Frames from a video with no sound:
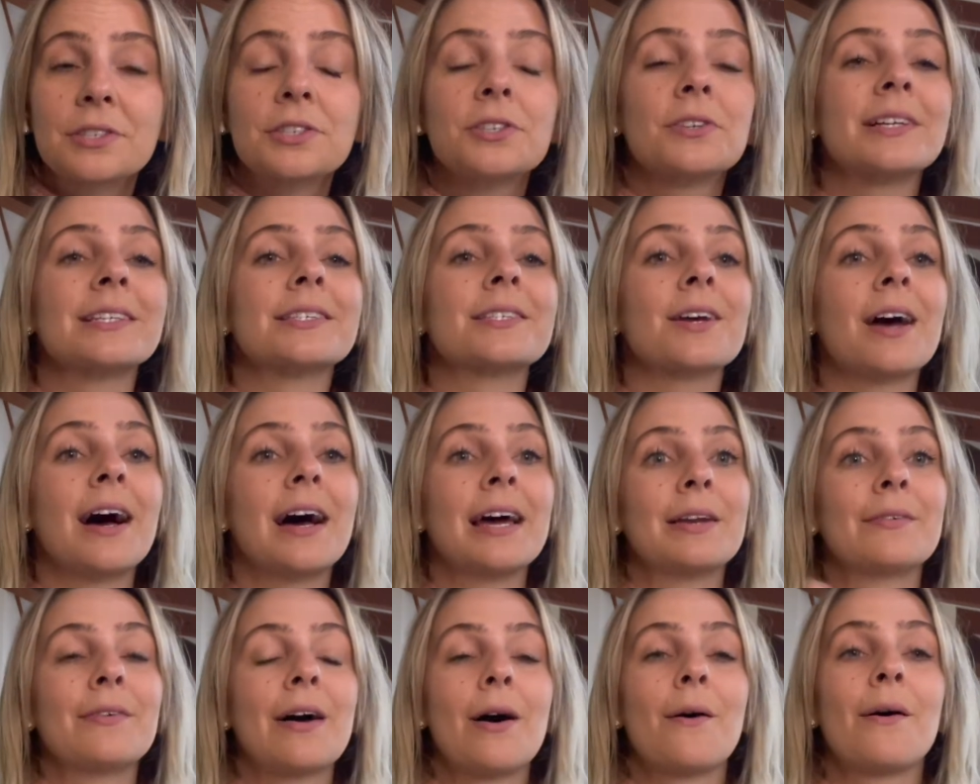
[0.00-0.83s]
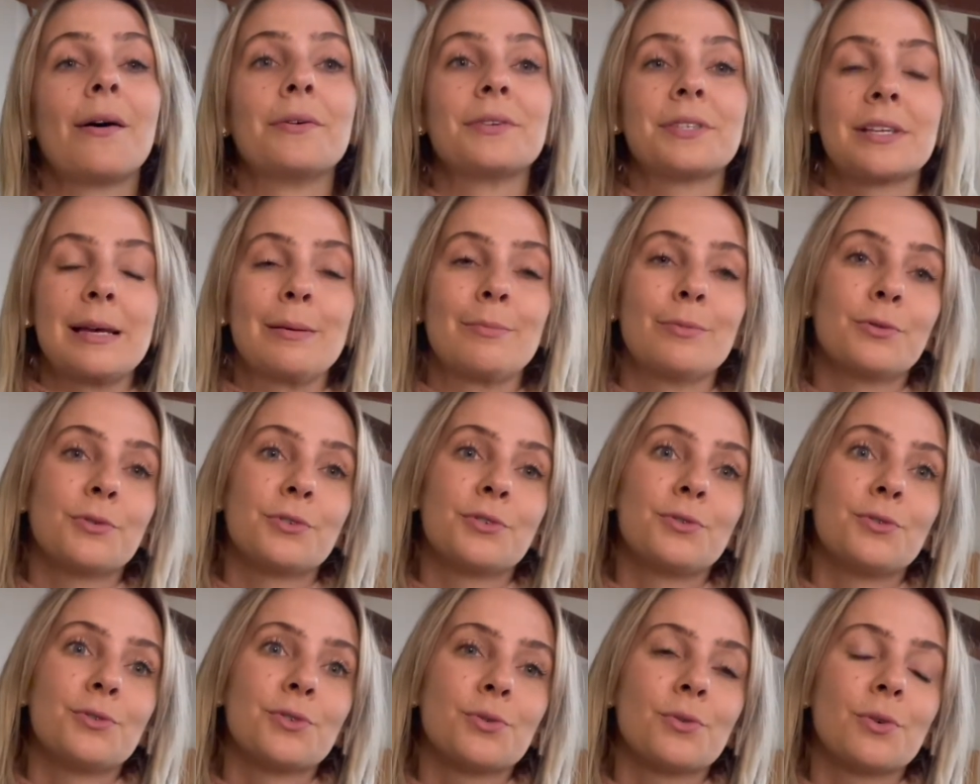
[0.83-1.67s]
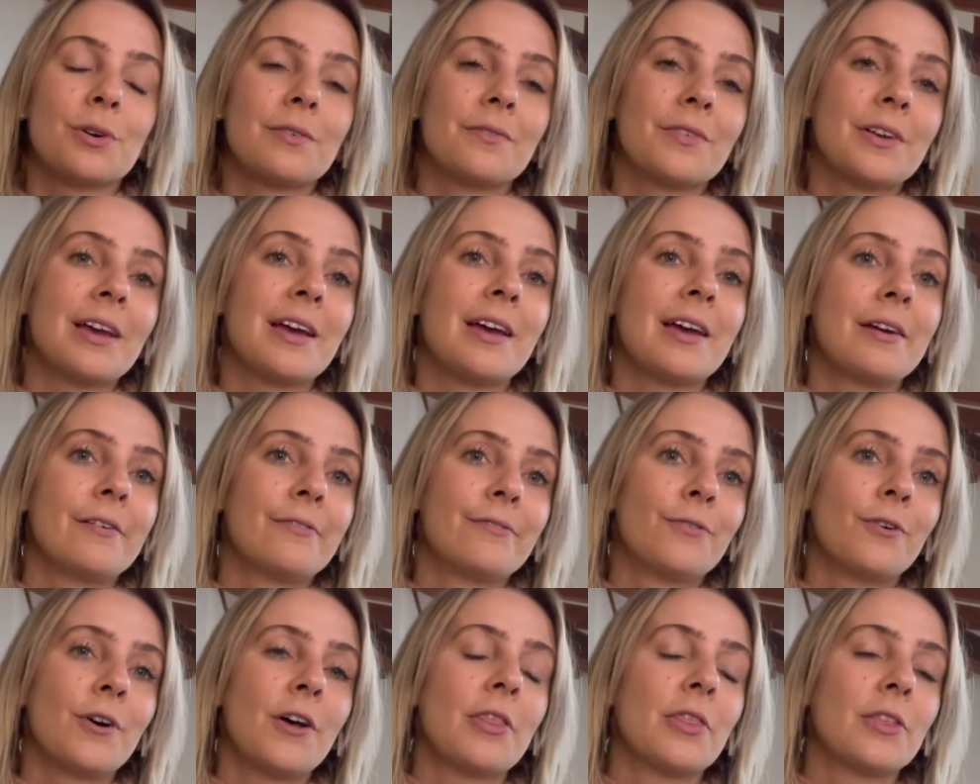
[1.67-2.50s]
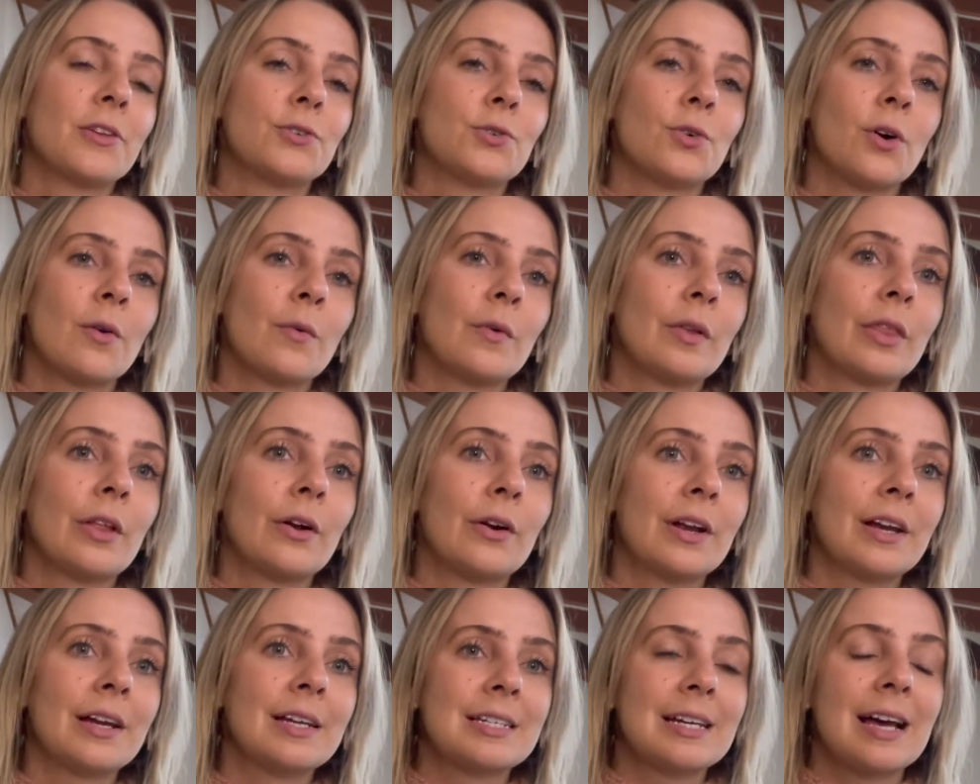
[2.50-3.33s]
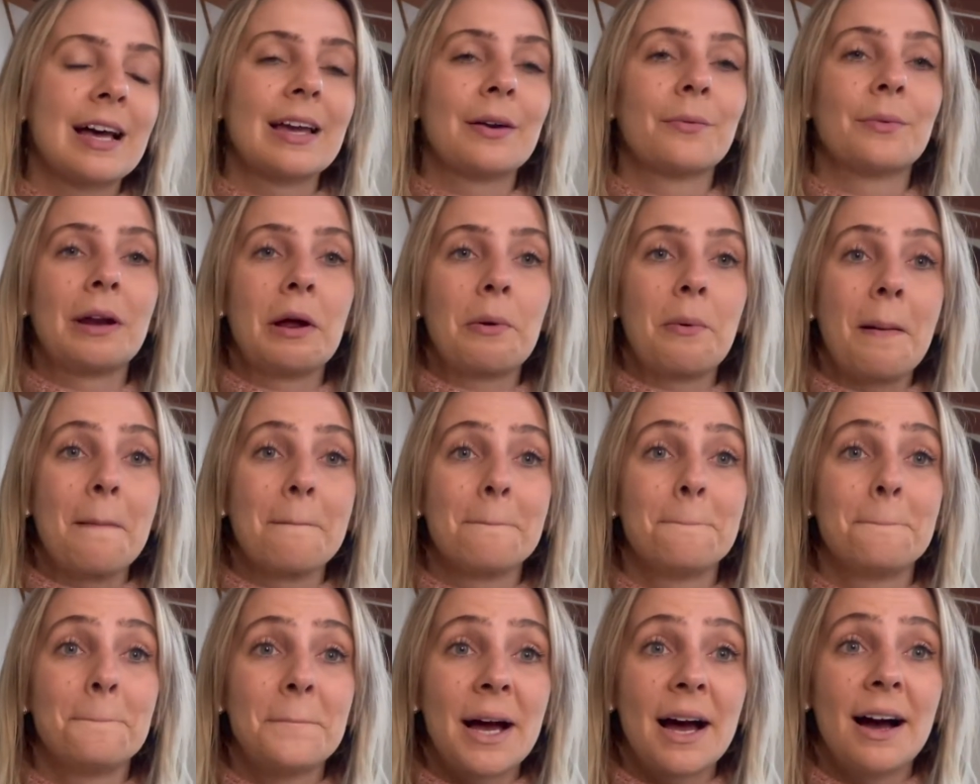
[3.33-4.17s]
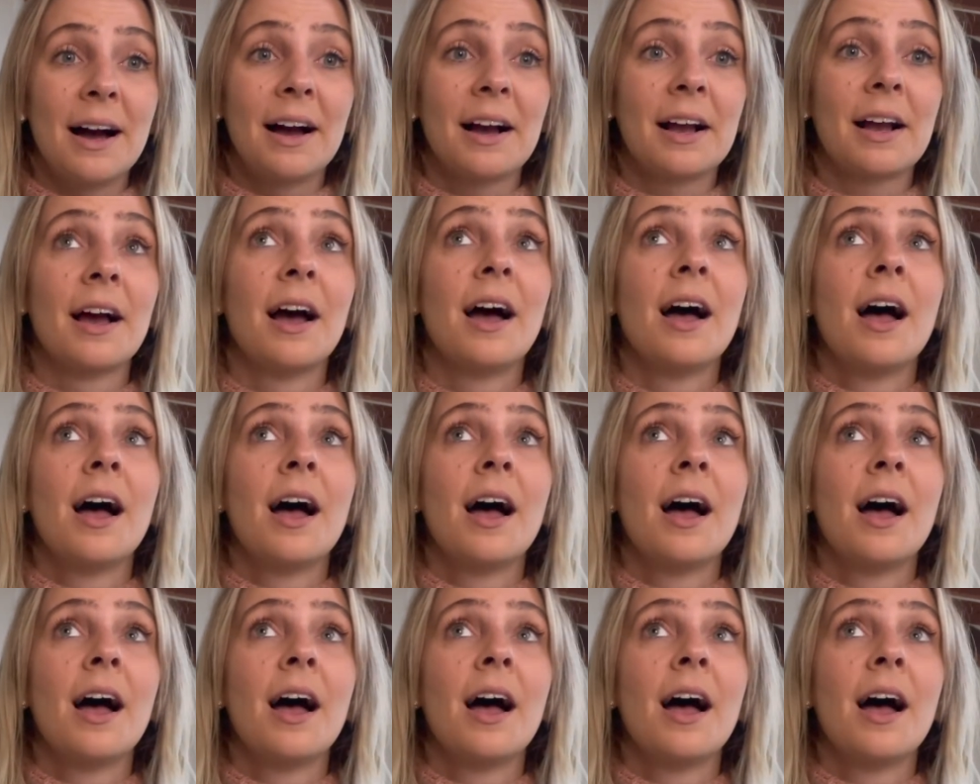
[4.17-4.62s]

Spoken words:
So that's kind of how I was able to sort of get a foot in the door when learning Italian when I went back,